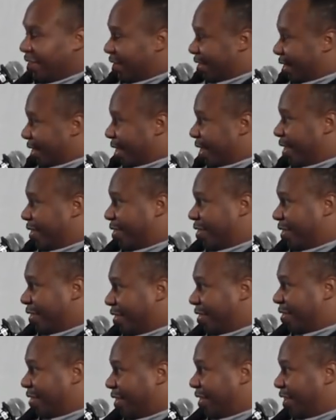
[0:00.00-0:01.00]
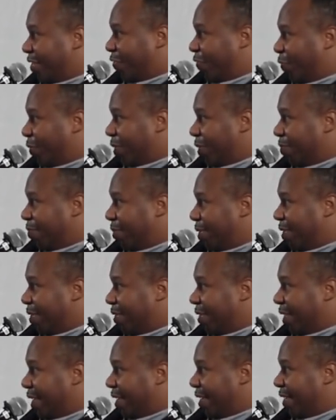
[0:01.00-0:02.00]
That's a tough one,
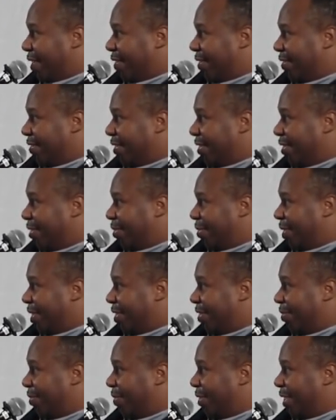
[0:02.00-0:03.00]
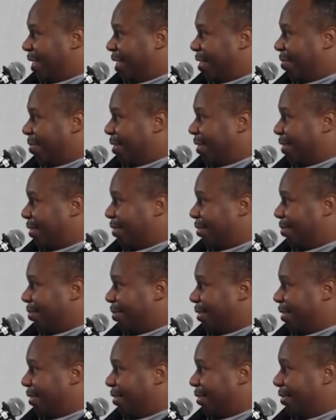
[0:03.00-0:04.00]
bro. I don't know which one I would go
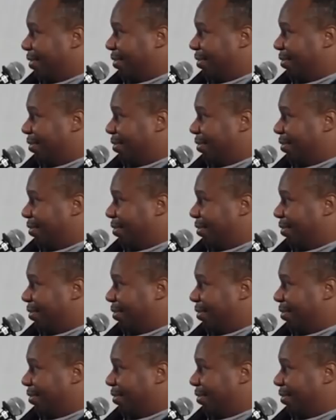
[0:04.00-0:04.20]
with.